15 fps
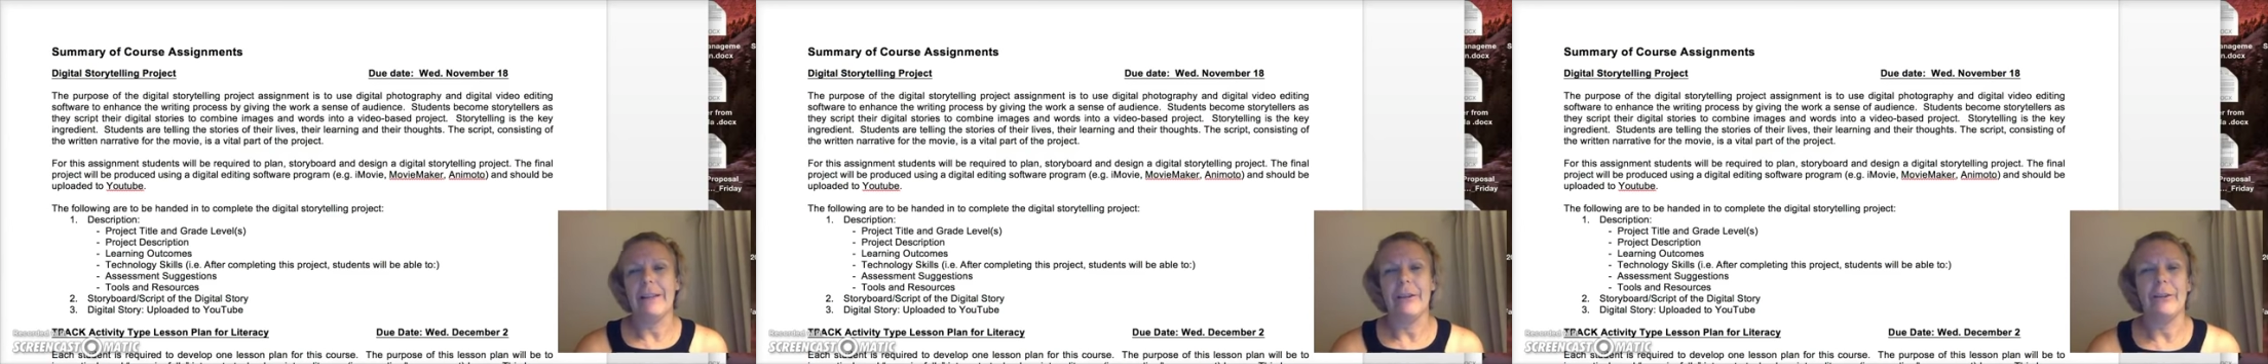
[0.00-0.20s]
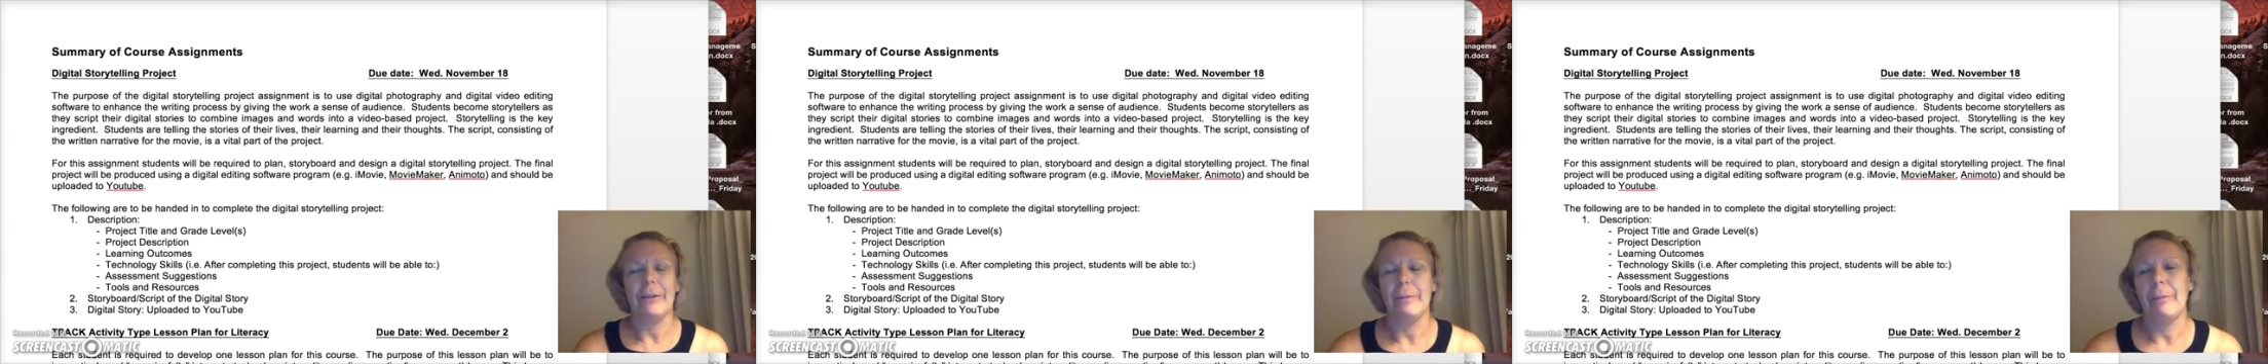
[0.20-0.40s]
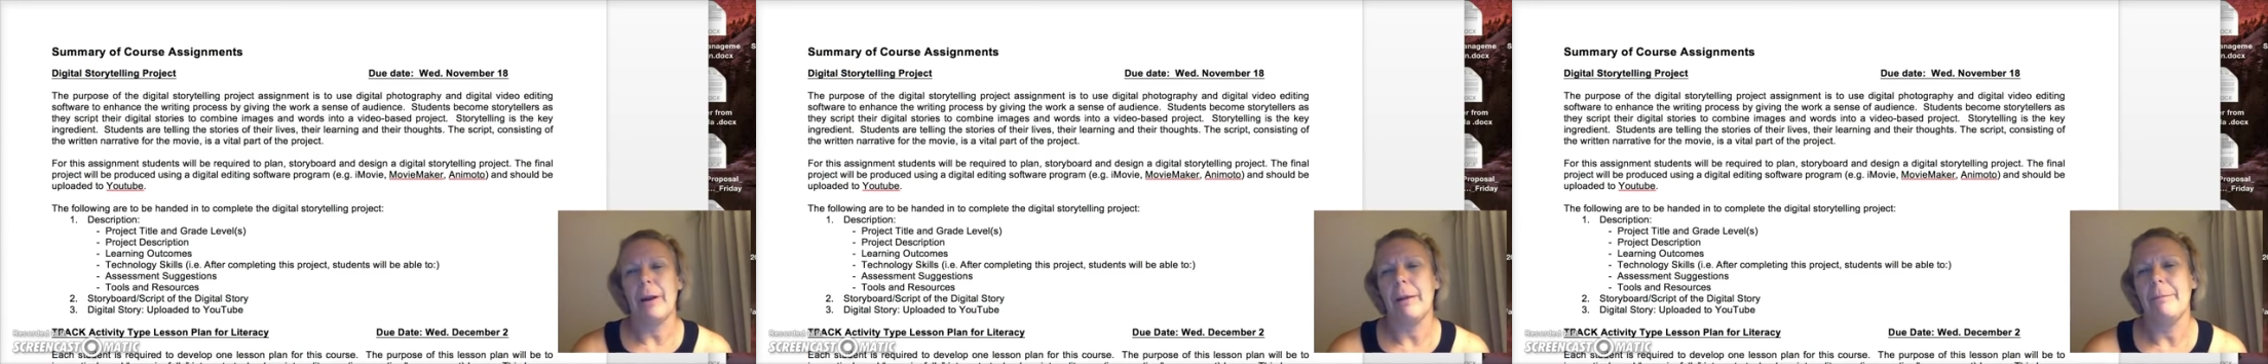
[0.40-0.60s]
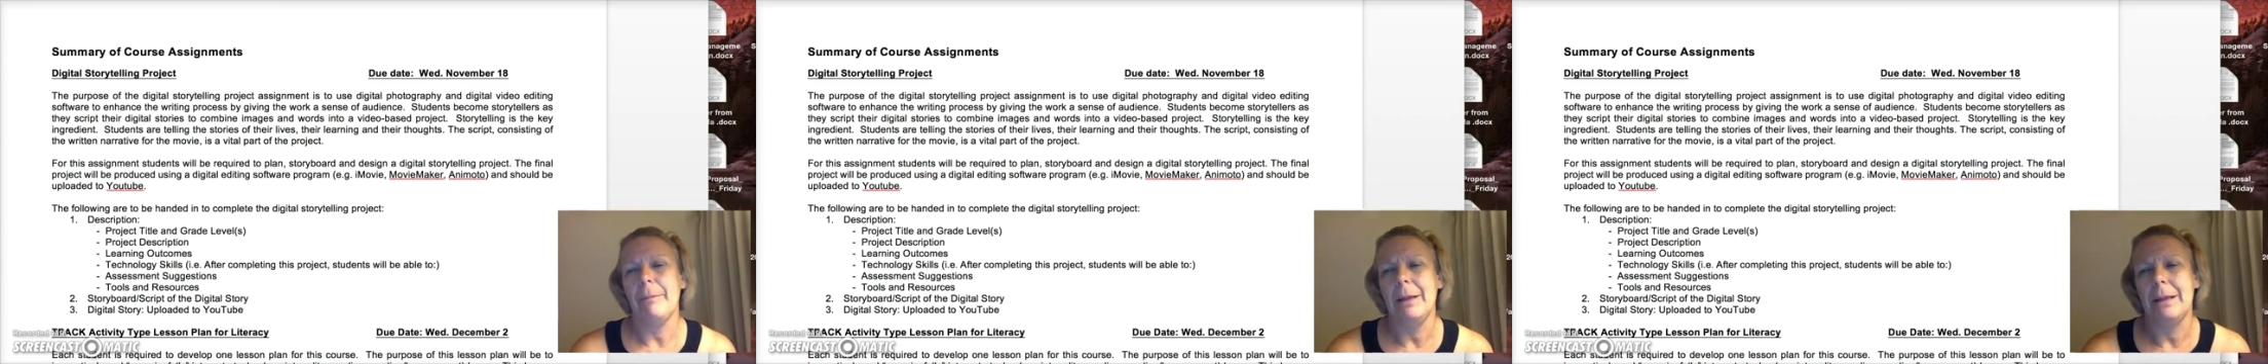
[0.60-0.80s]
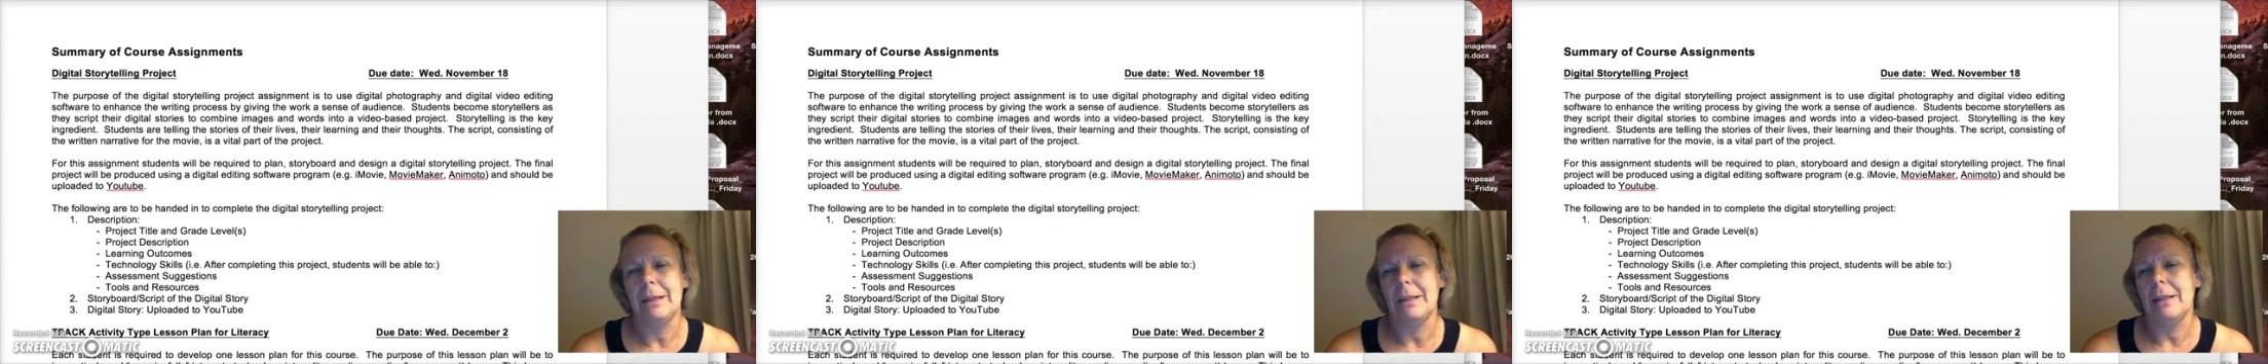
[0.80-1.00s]
The only
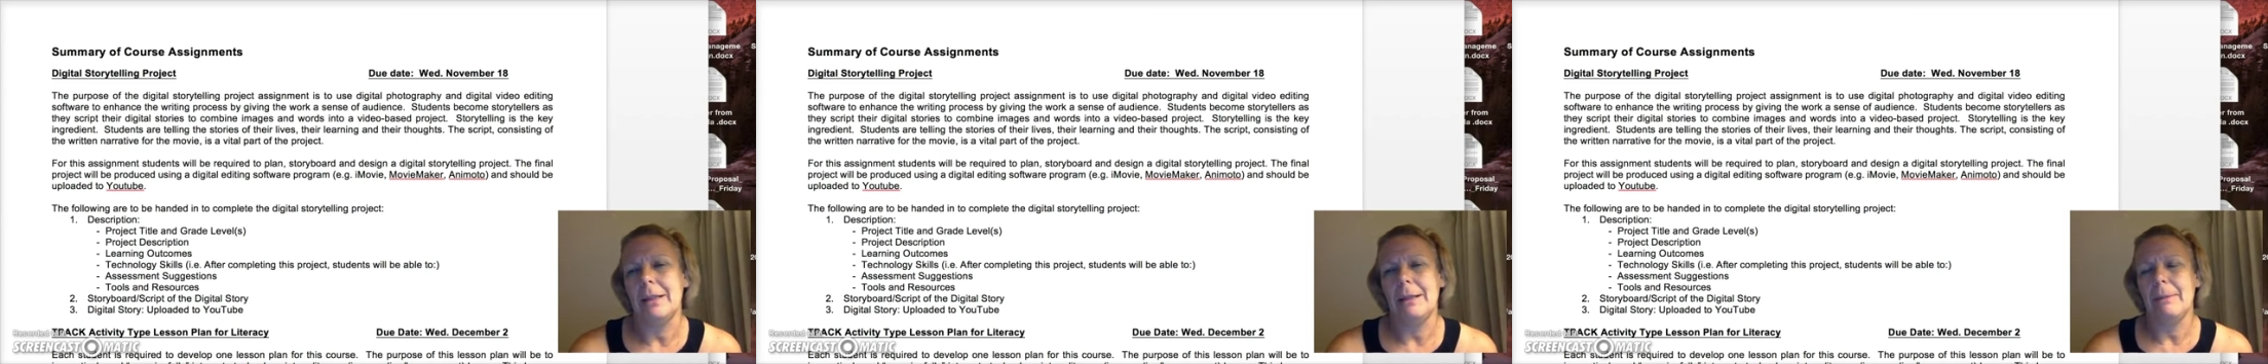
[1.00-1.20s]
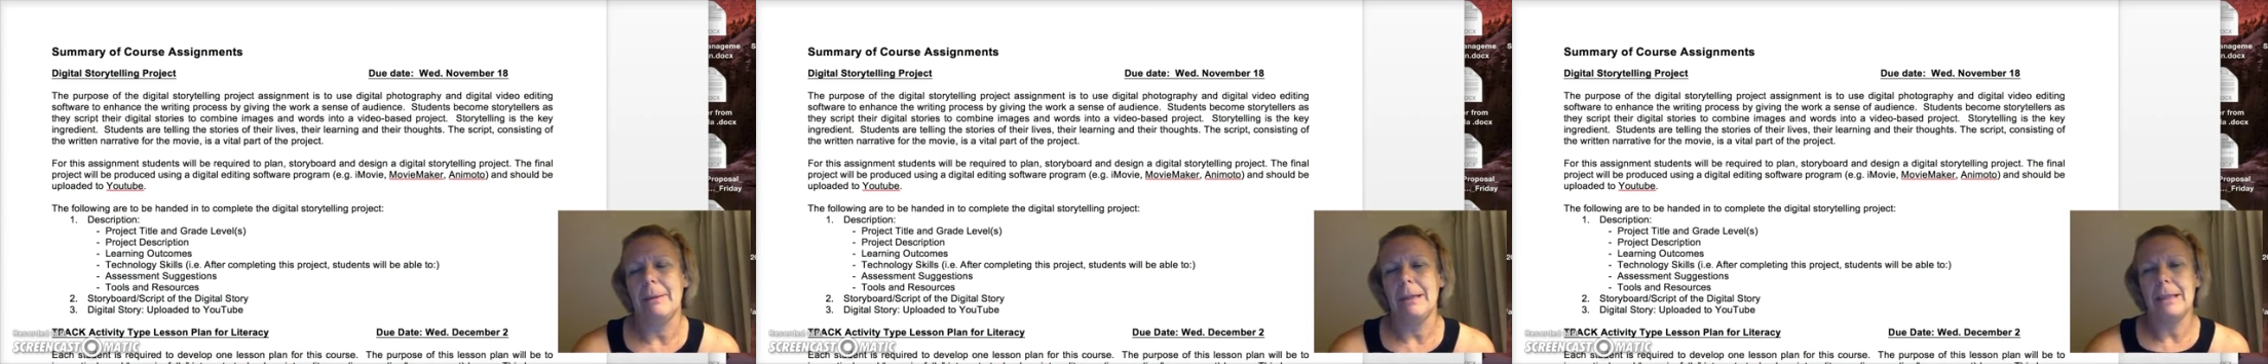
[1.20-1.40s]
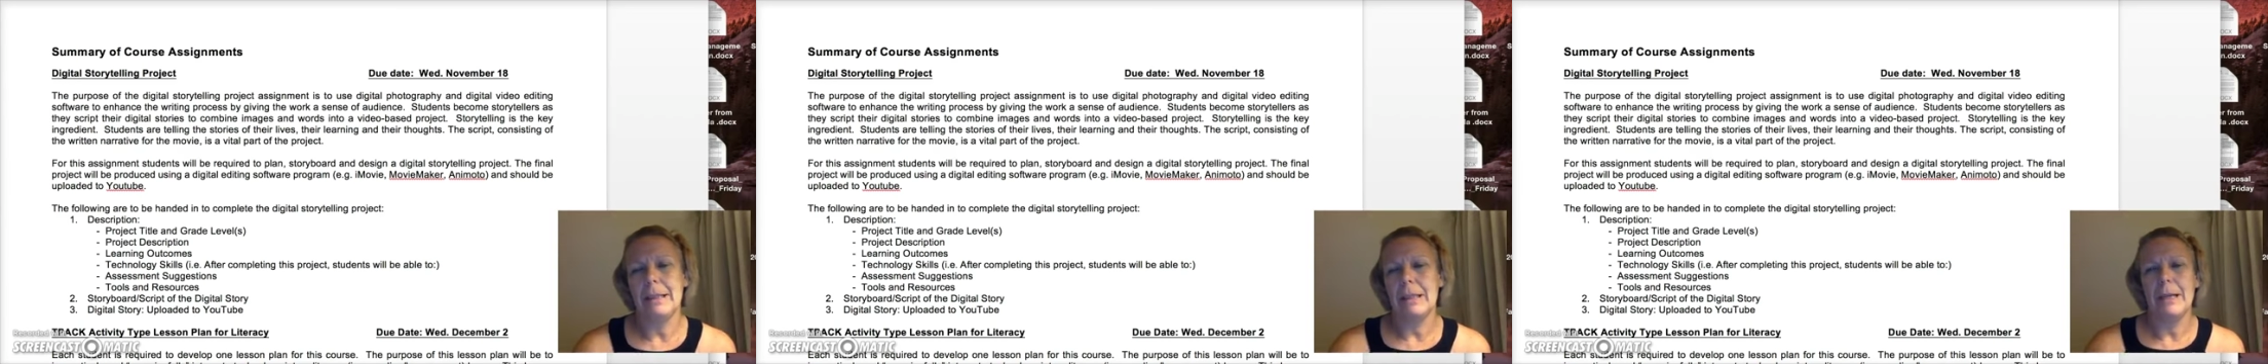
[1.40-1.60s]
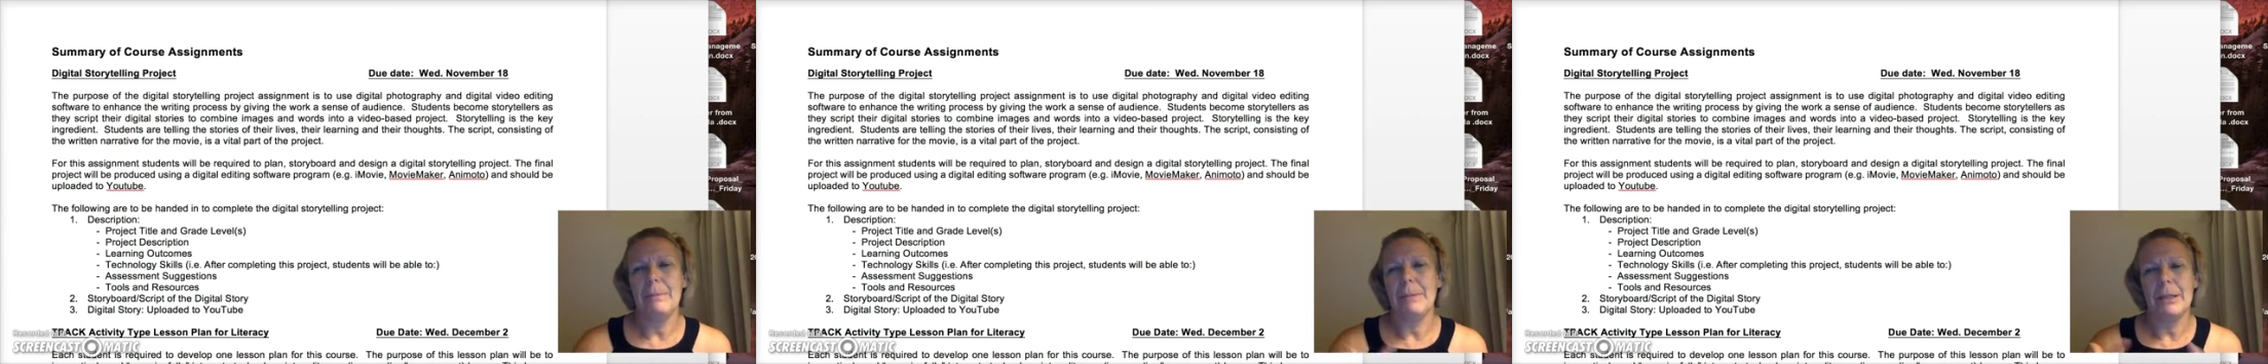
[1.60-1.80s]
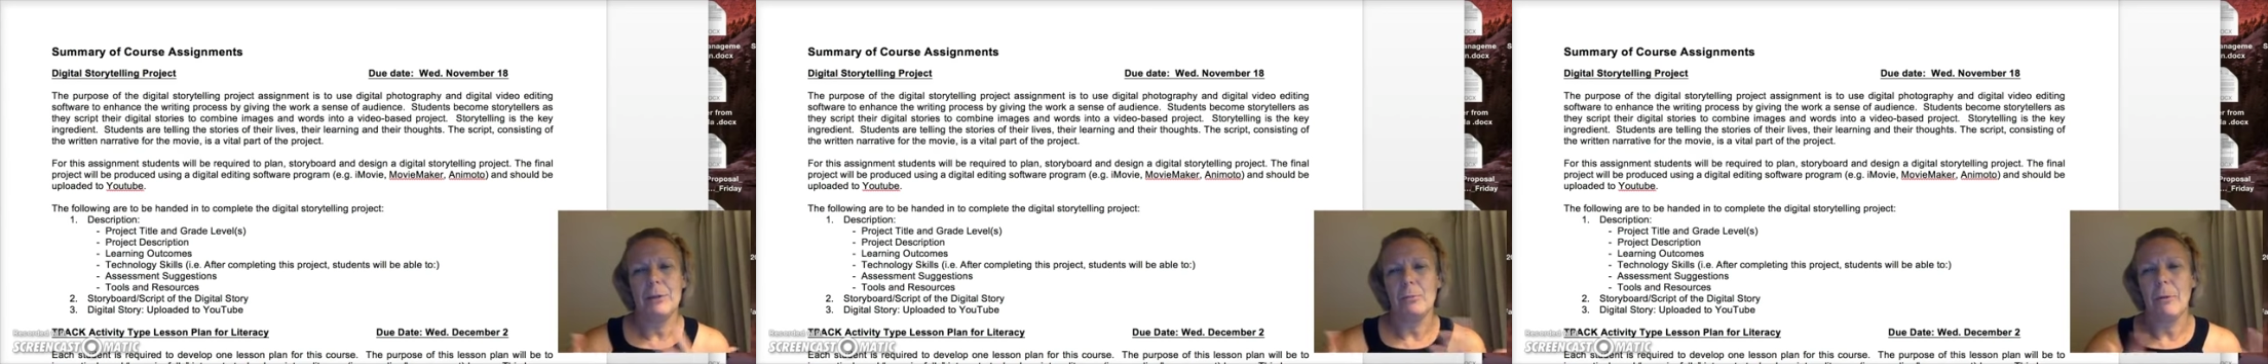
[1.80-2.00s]
problem is that my
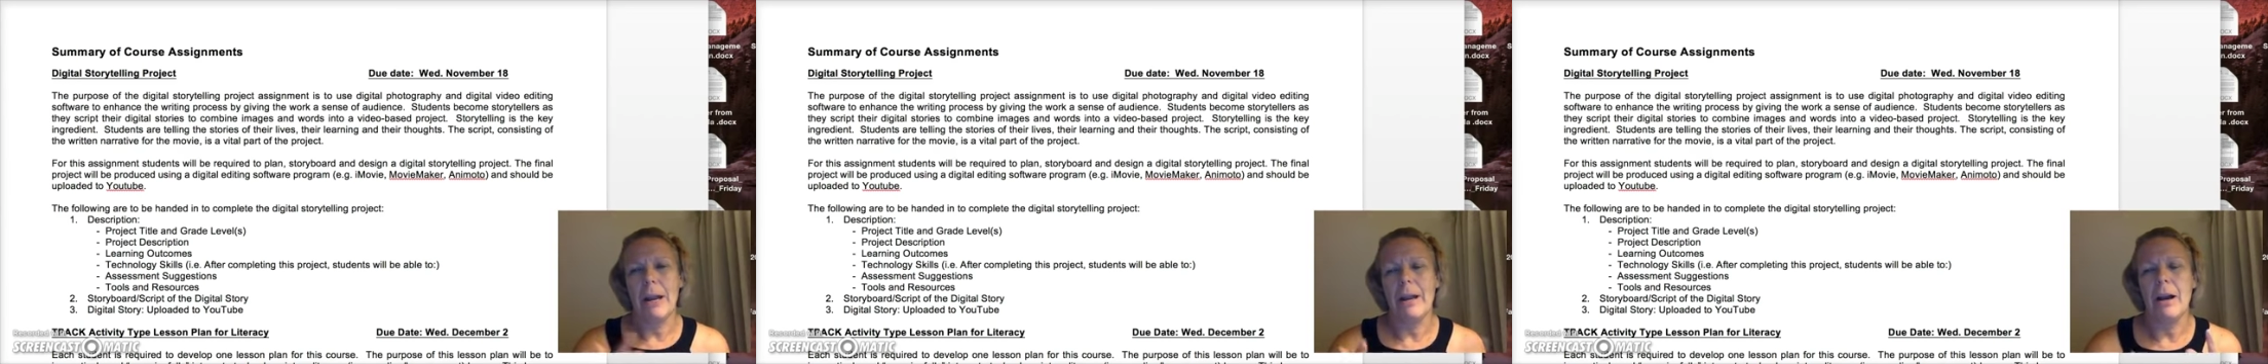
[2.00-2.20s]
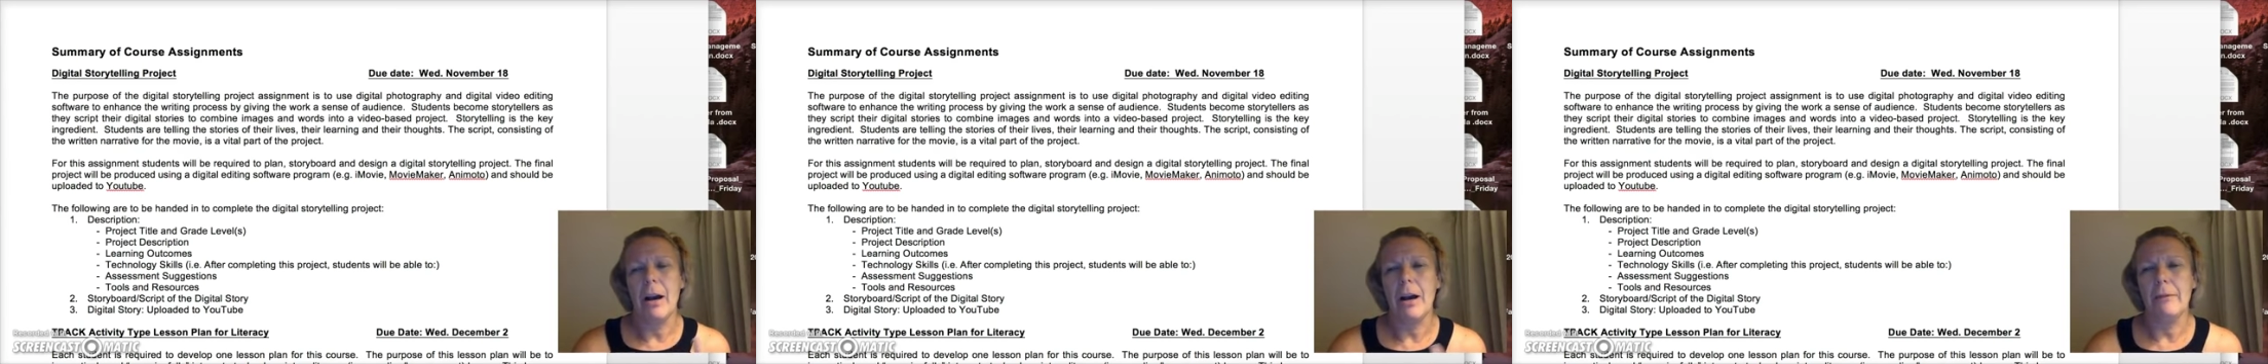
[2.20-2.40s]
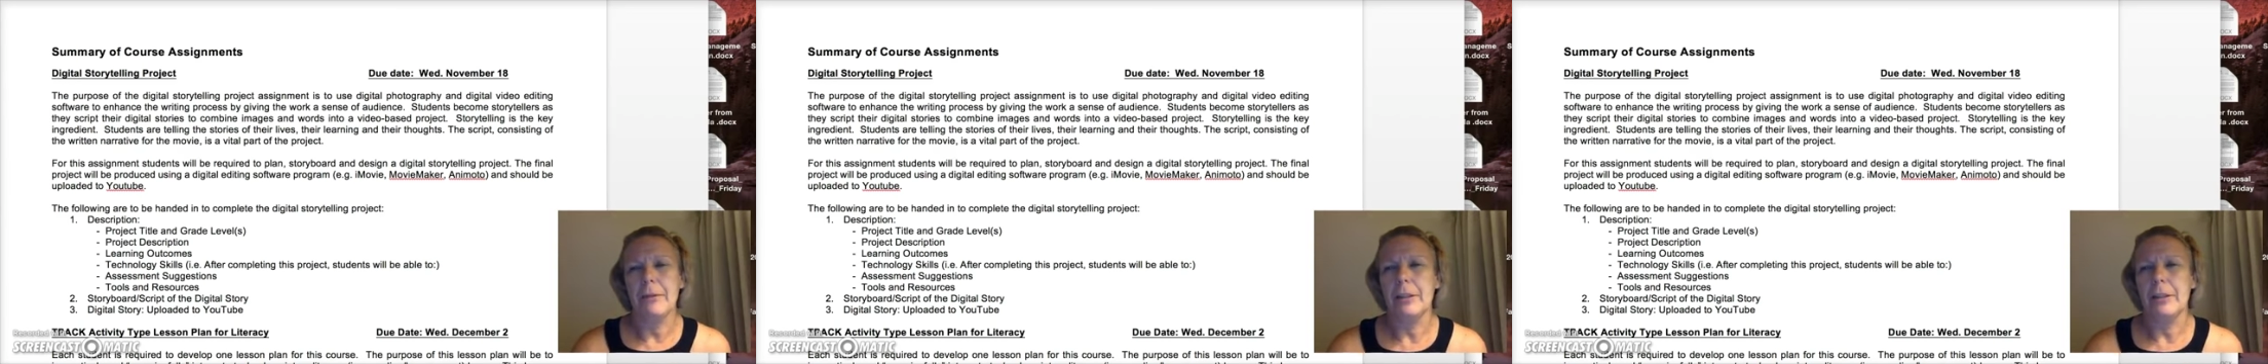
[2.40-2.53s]
sleep is way off.